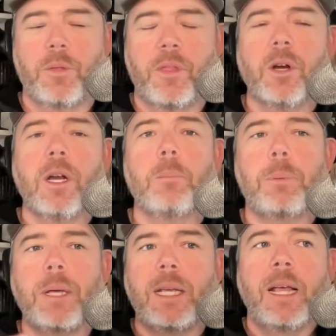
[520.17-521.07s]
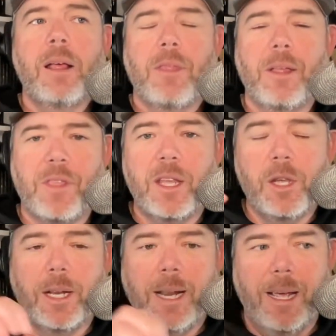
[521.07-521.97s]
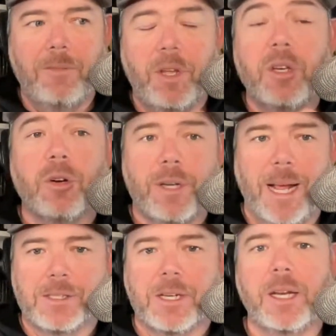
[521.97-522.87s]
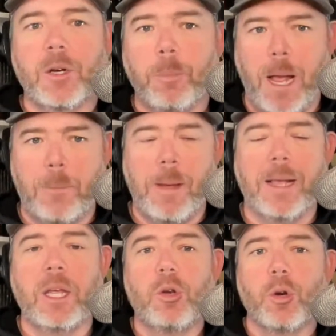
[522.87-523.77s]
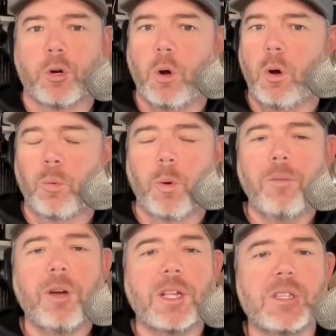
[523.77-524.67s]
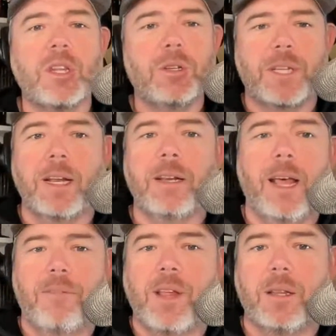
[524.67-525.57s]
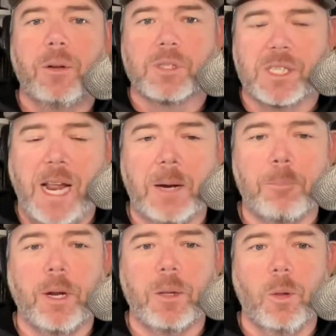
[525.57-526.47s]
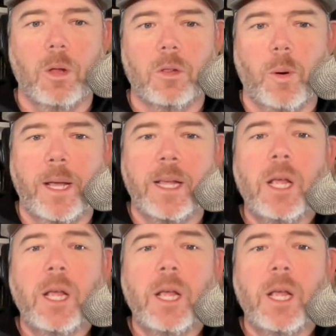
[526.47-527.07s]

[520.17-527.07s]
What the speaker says: They're going to be that thing you can have in your desk, in your backpack, in your car, wherever it is that you tend to have that little snack break along the way.